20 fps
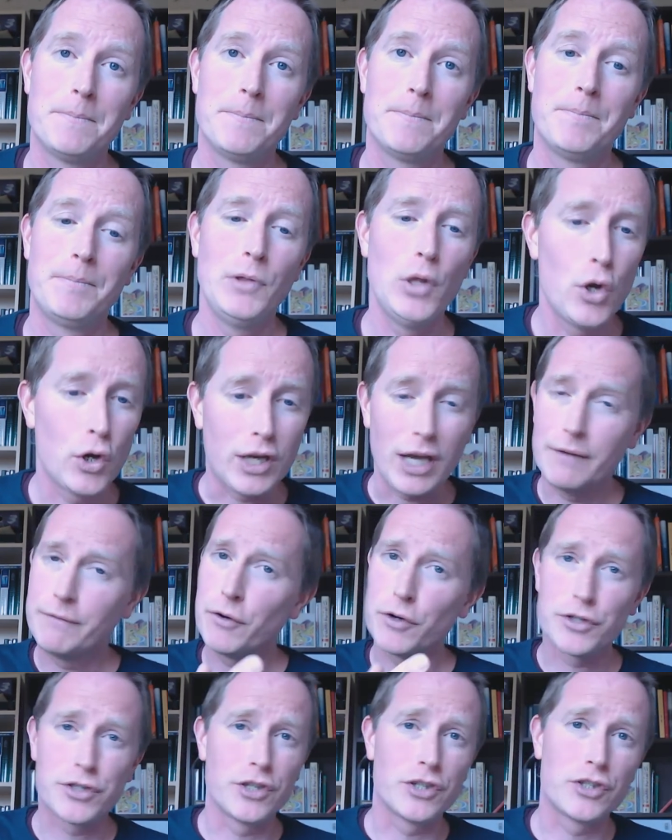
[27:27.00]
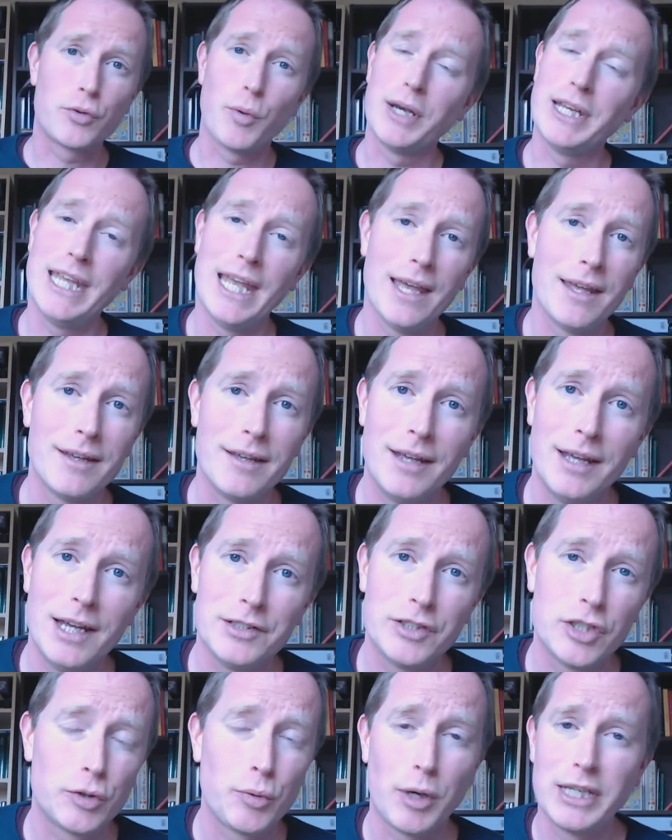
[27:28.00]
Look at verses 28
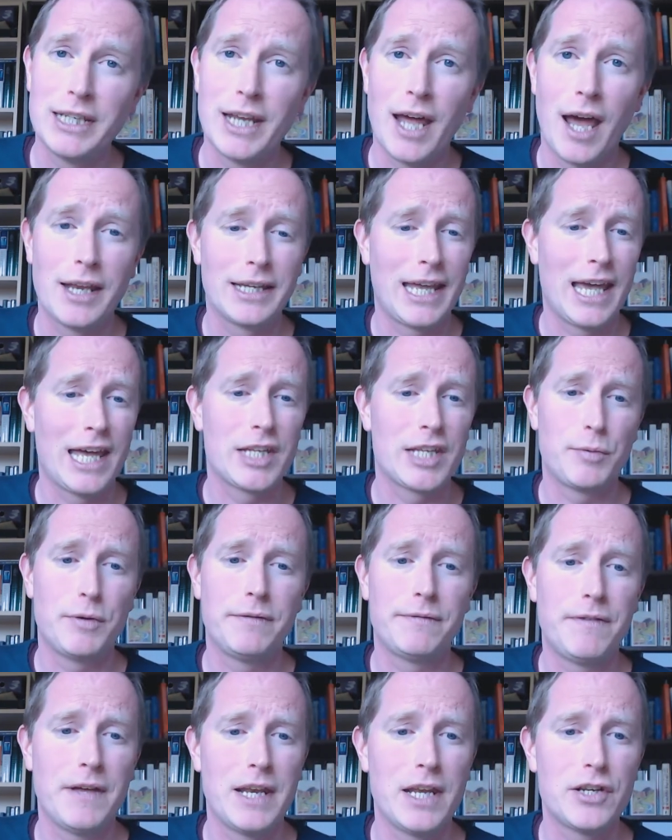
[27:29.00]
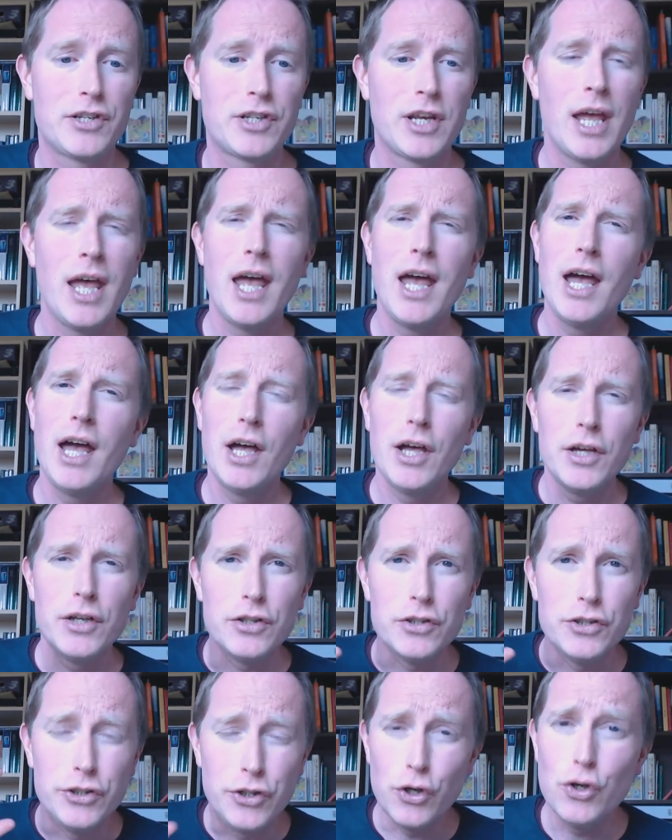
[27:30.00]
to 29 again as we finish.
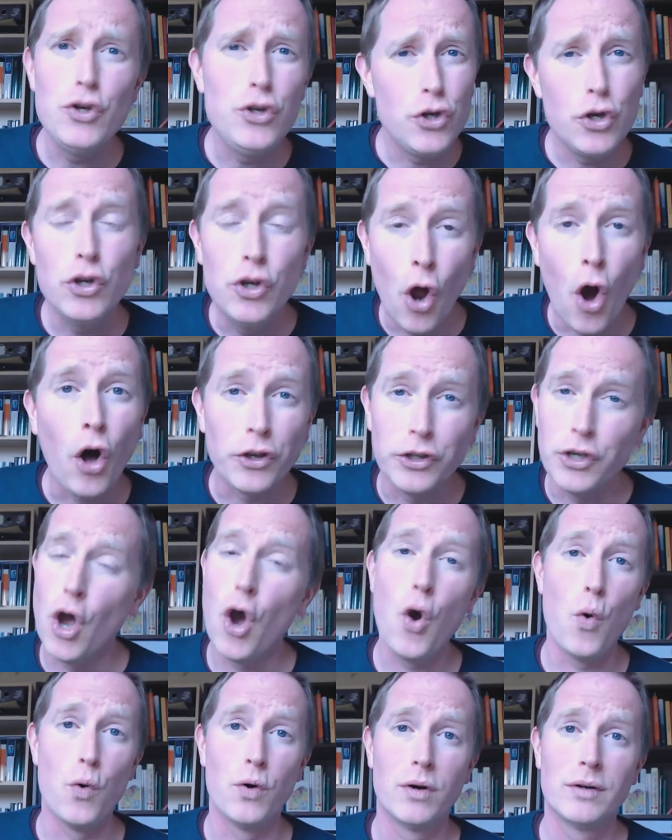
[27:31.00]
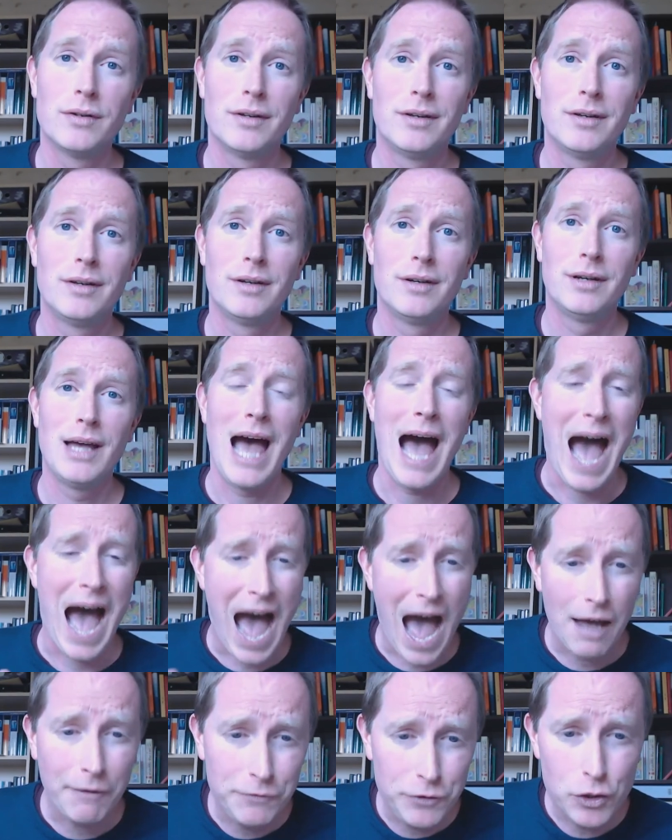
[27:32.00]
Do you not know?
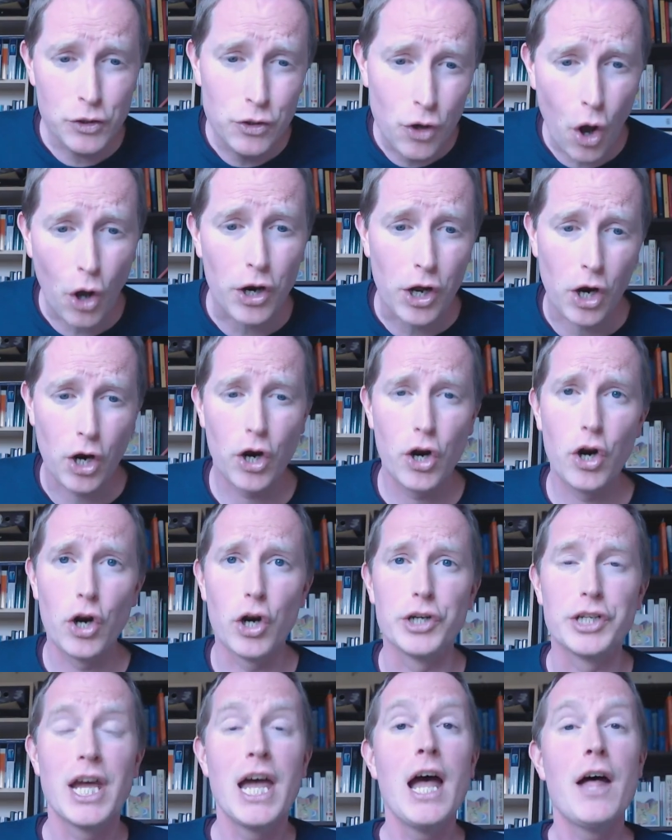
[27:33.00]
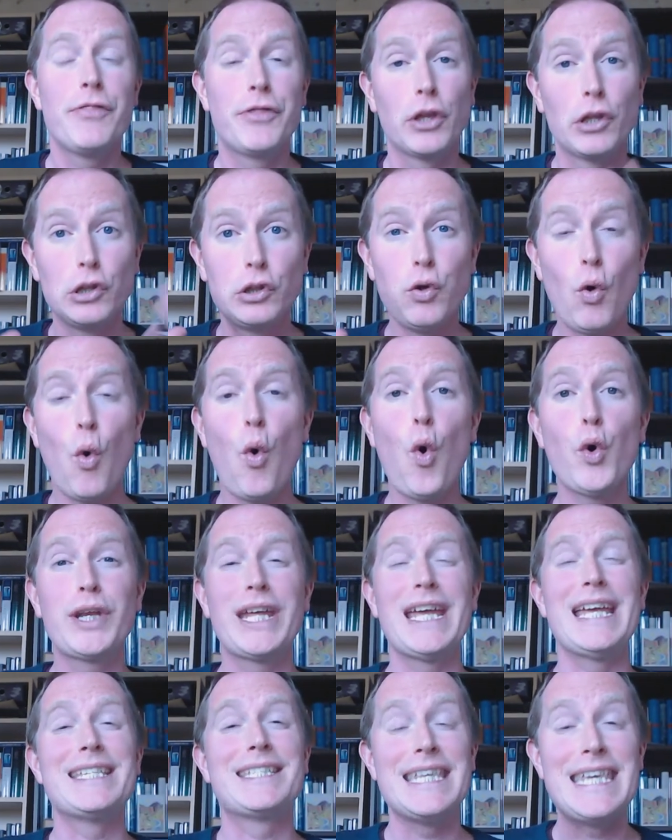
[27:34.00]
Have you not heard? The Lord
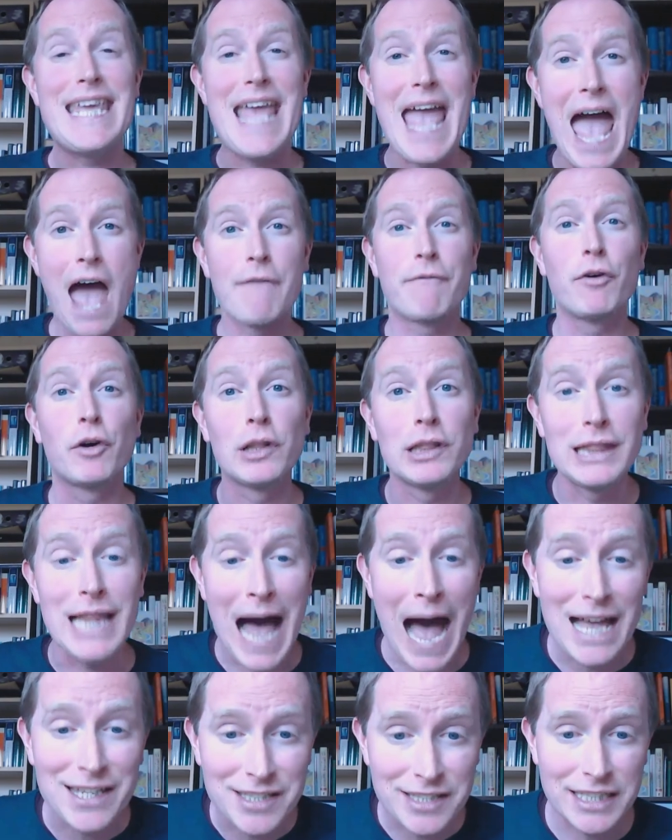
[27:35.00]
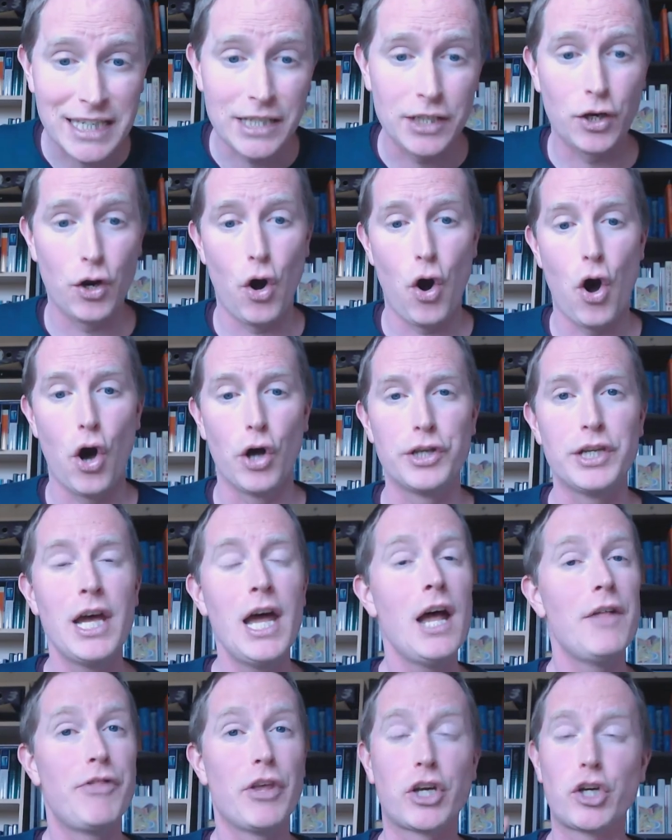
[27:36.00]
is the everlasting God,
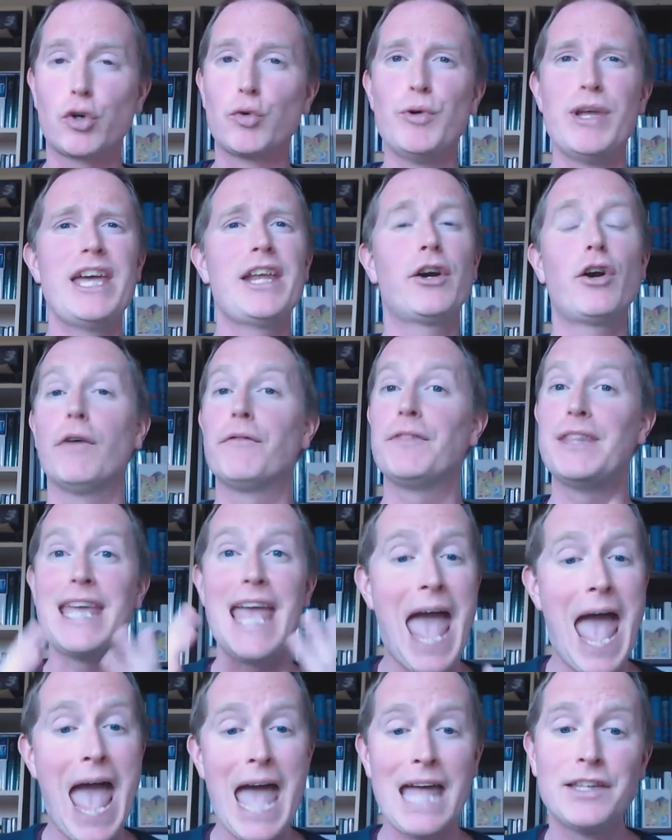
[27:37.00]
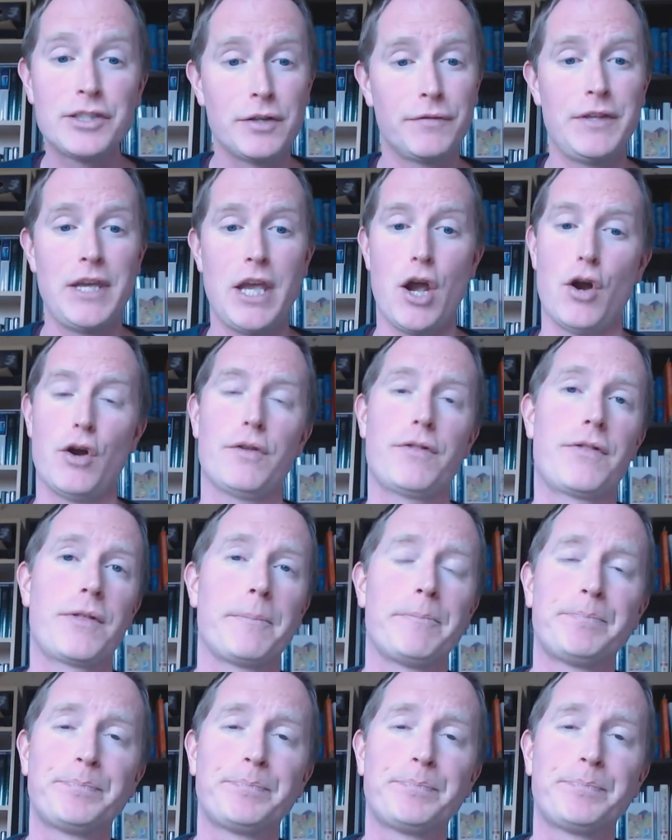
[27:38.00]
the creator of the ends of the earth.